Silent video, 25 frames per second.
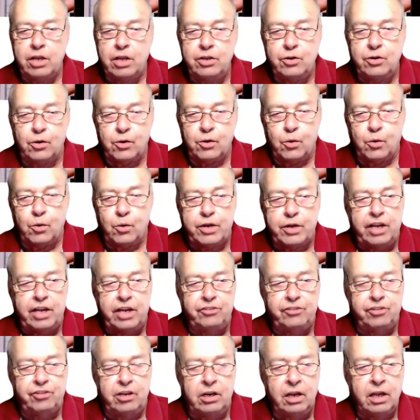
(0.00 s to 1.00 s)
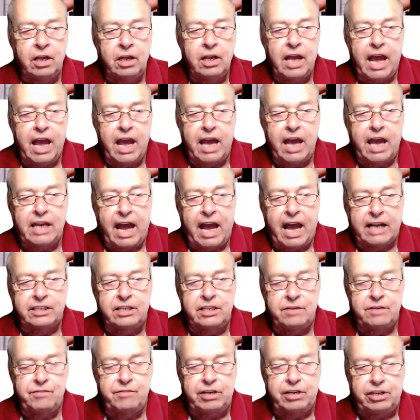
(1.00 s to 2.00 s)
your location and
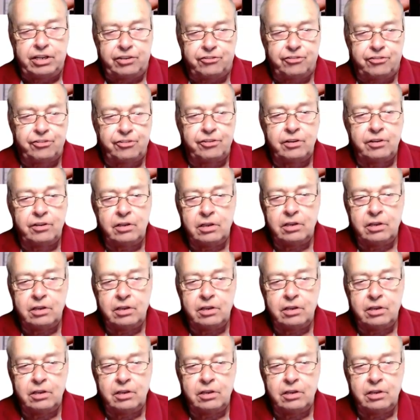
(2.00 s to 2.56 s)
activities.